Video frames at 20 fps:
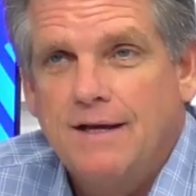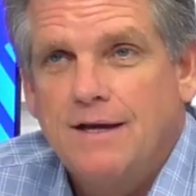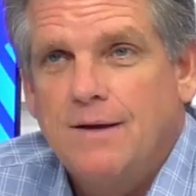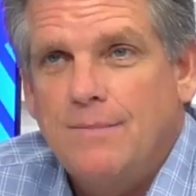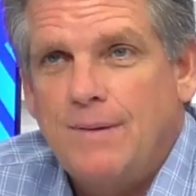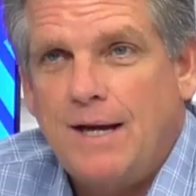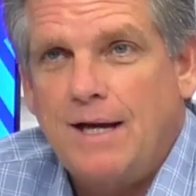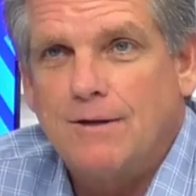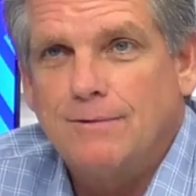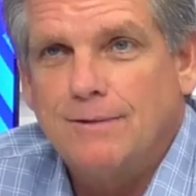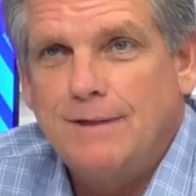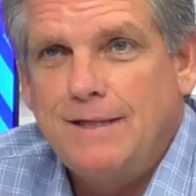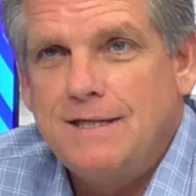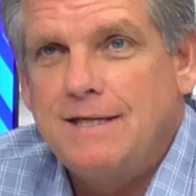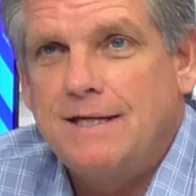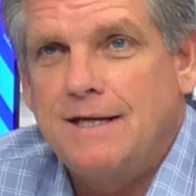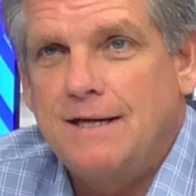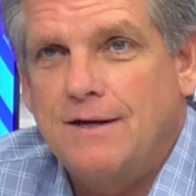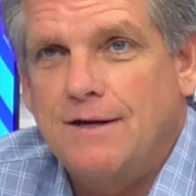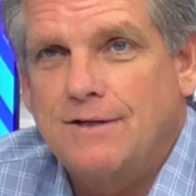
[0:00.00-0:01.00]
Powell
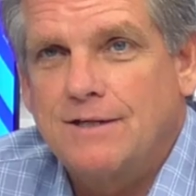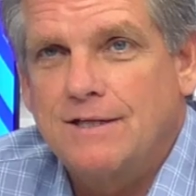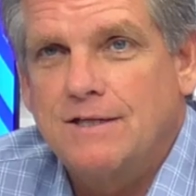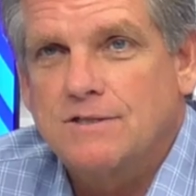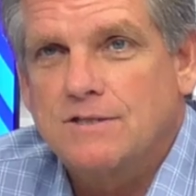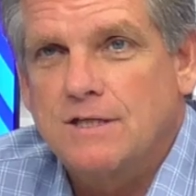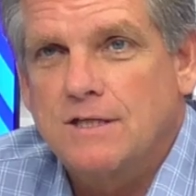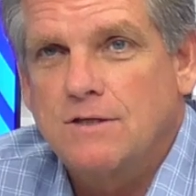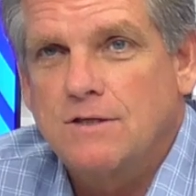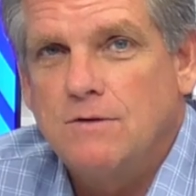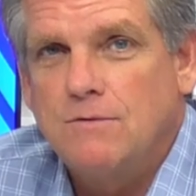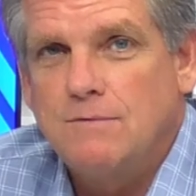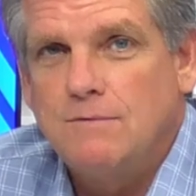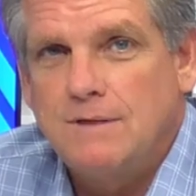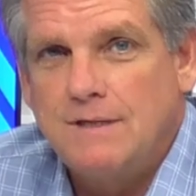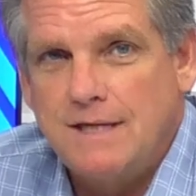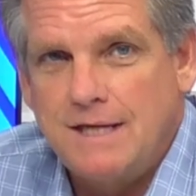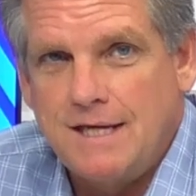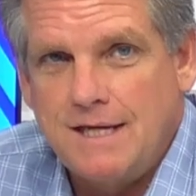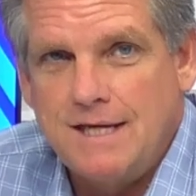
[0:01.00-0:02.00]
Heating and Air Conditioning, you
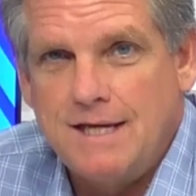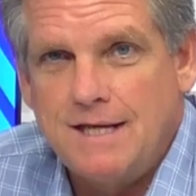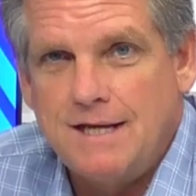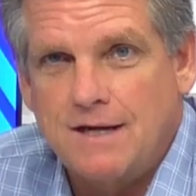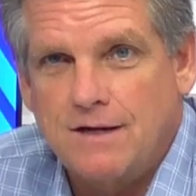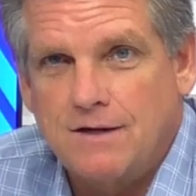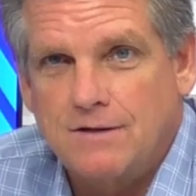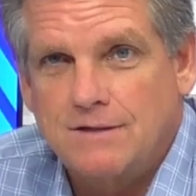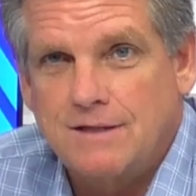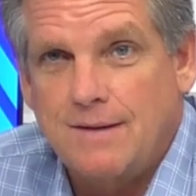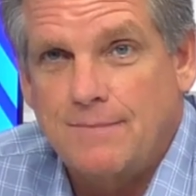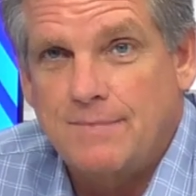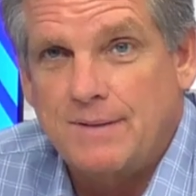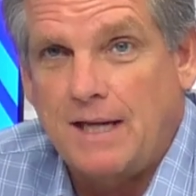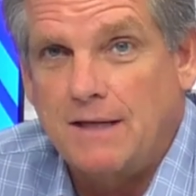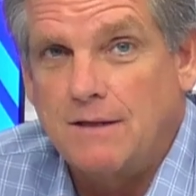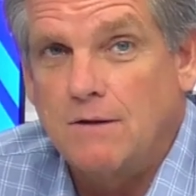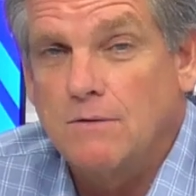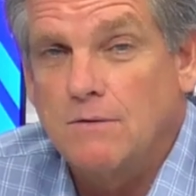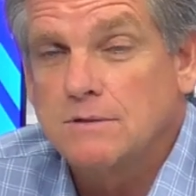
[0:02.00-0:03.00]
need a good company.
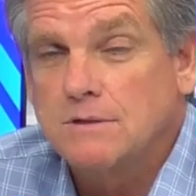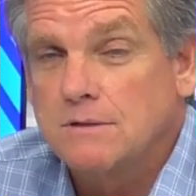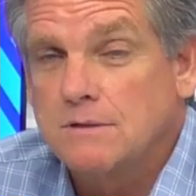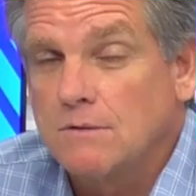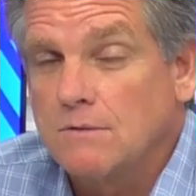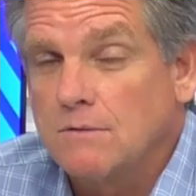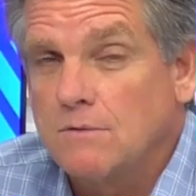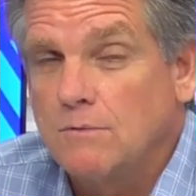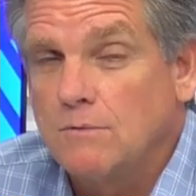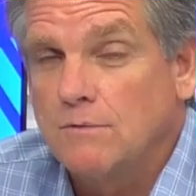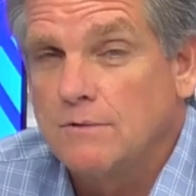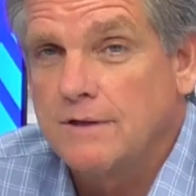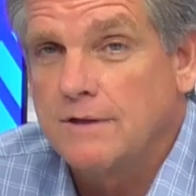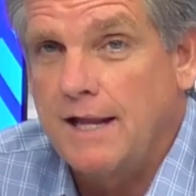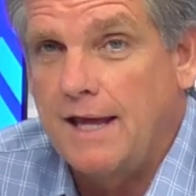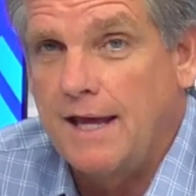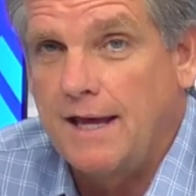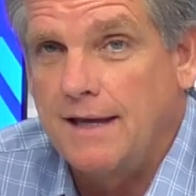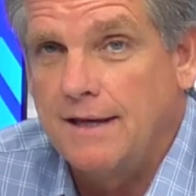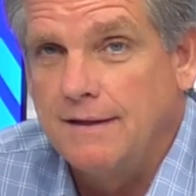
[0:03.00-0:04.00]
I know it's a little cooler
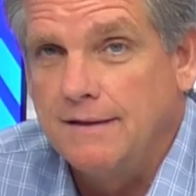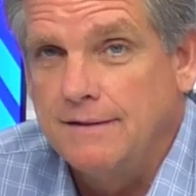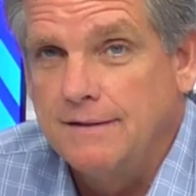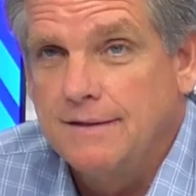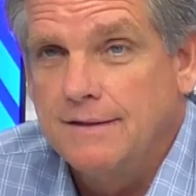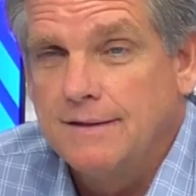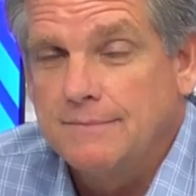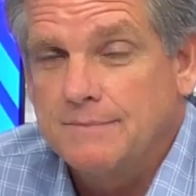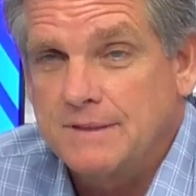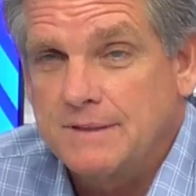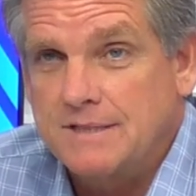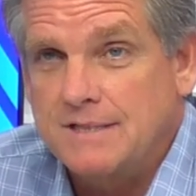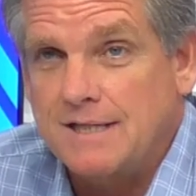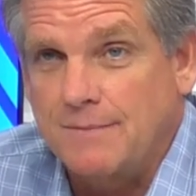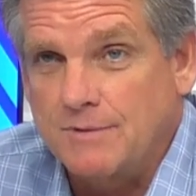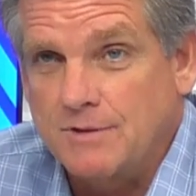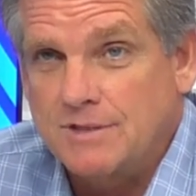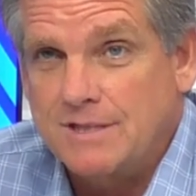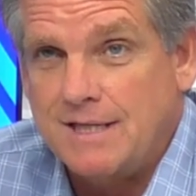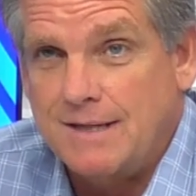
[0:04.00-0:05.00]
today, but
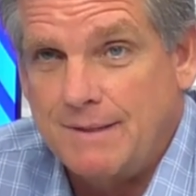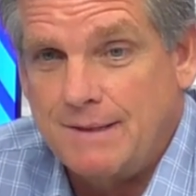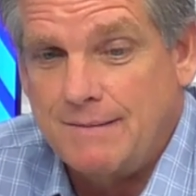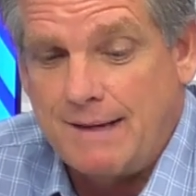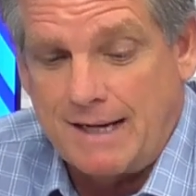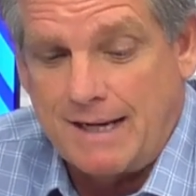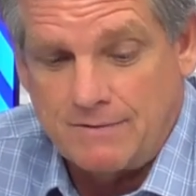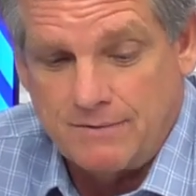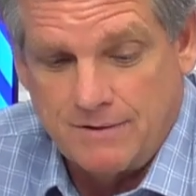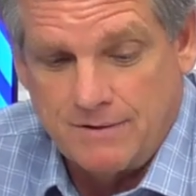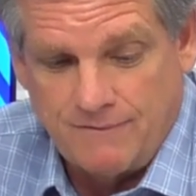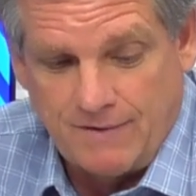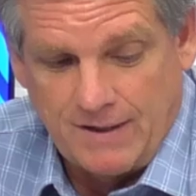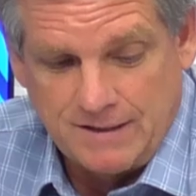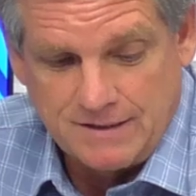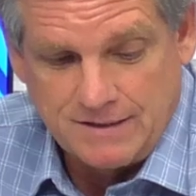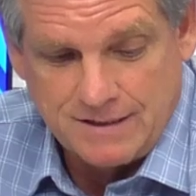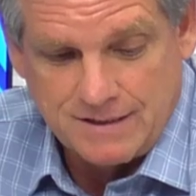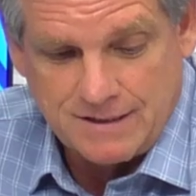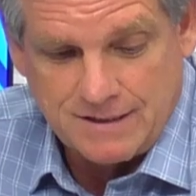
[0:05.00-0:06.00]
summer's coming back with a
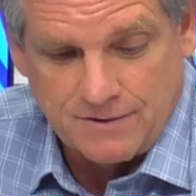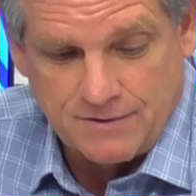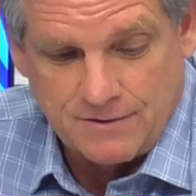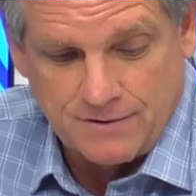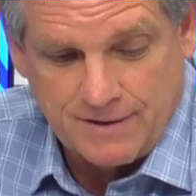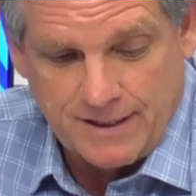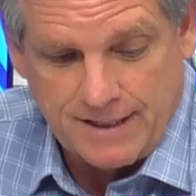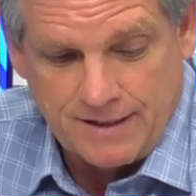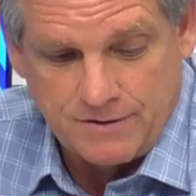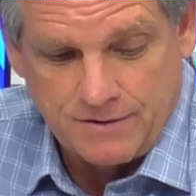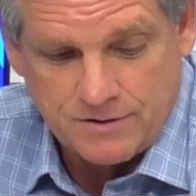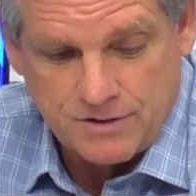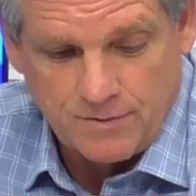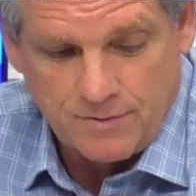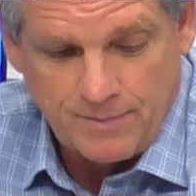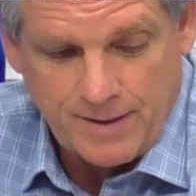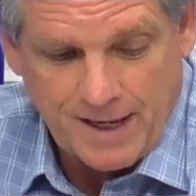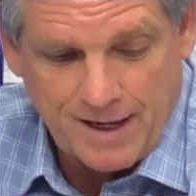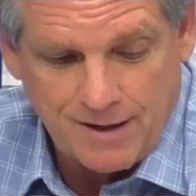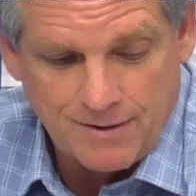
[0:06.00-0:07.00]
vengeance a little later.
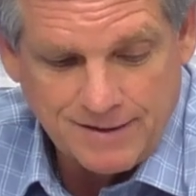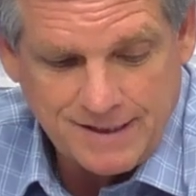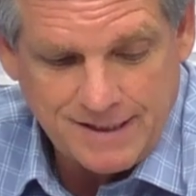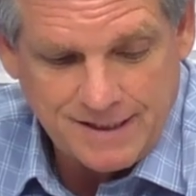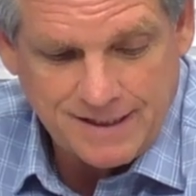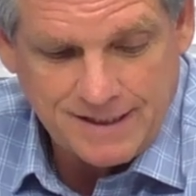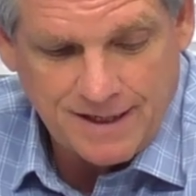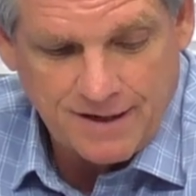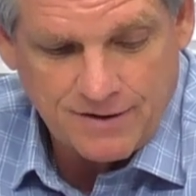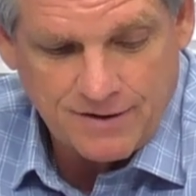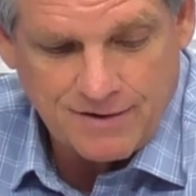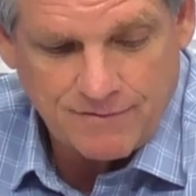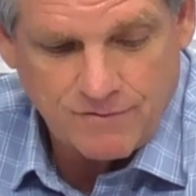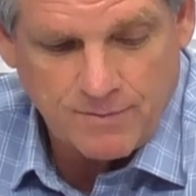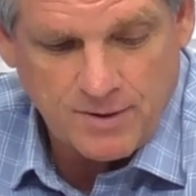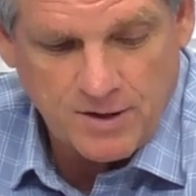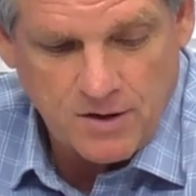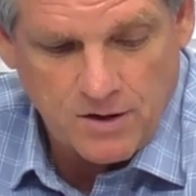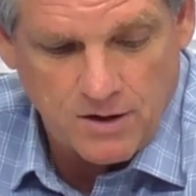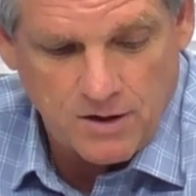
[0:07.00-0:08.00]
So Powell Heating and Air, give
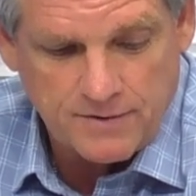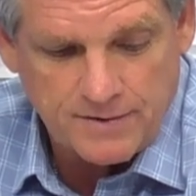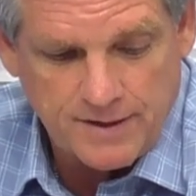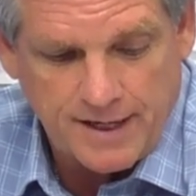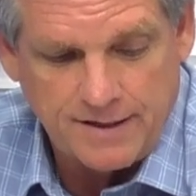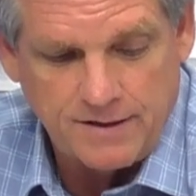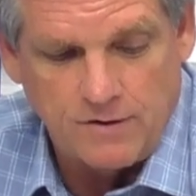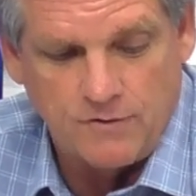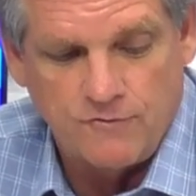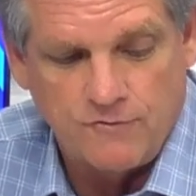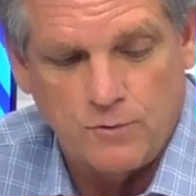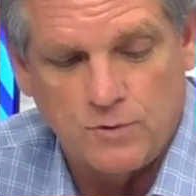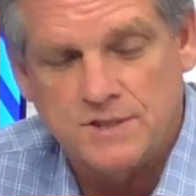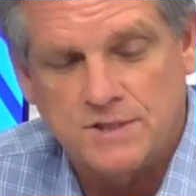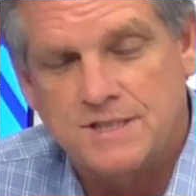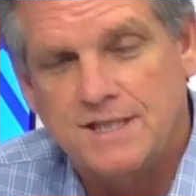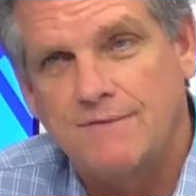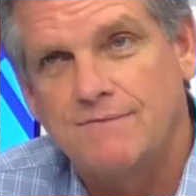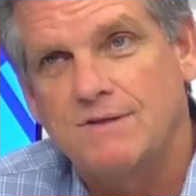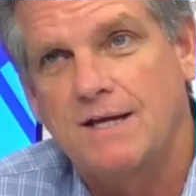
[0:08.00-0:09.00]
them a call, nine oh four,
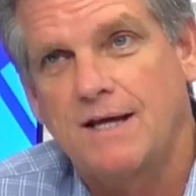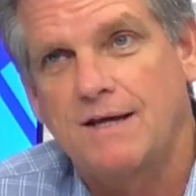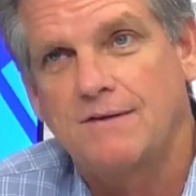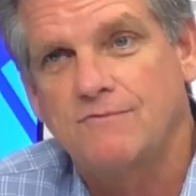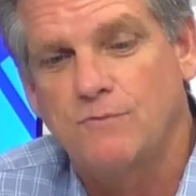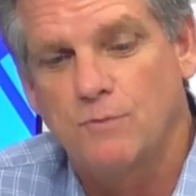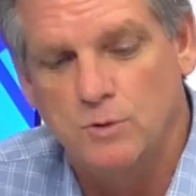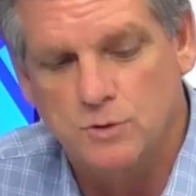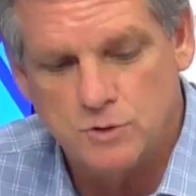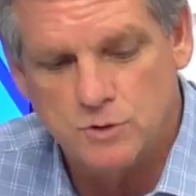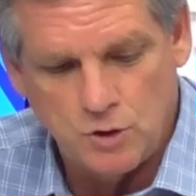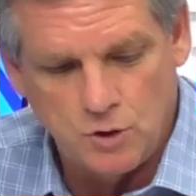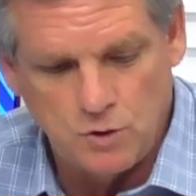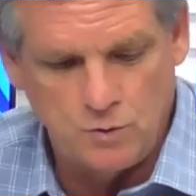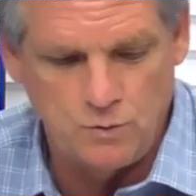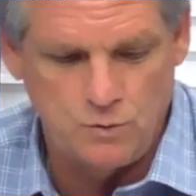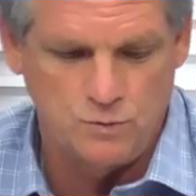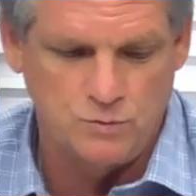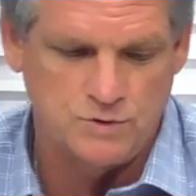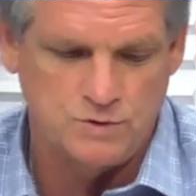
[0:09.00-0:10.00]
seven nine four,
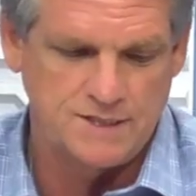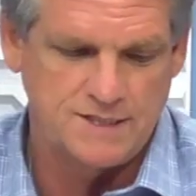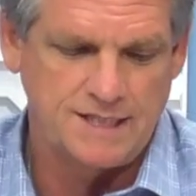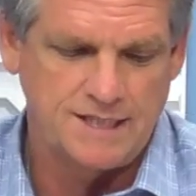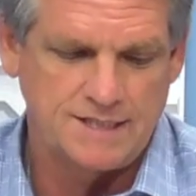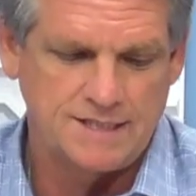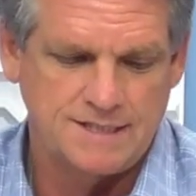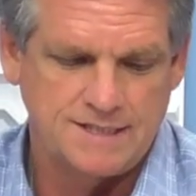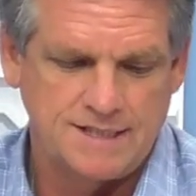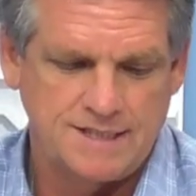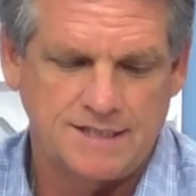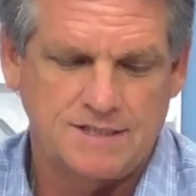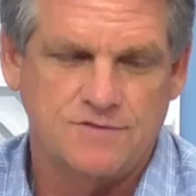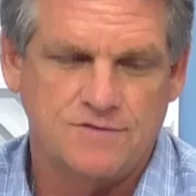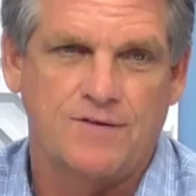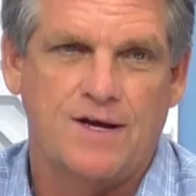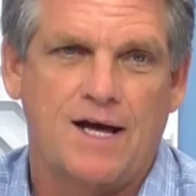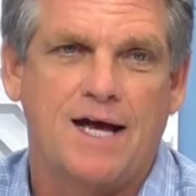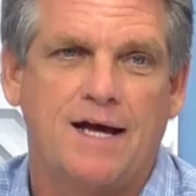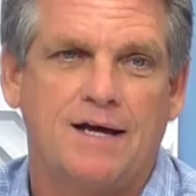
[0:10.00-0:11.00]
two six six
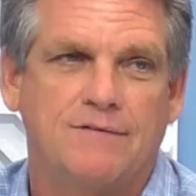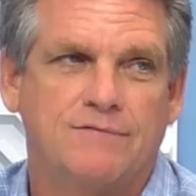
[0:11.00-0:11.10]
five.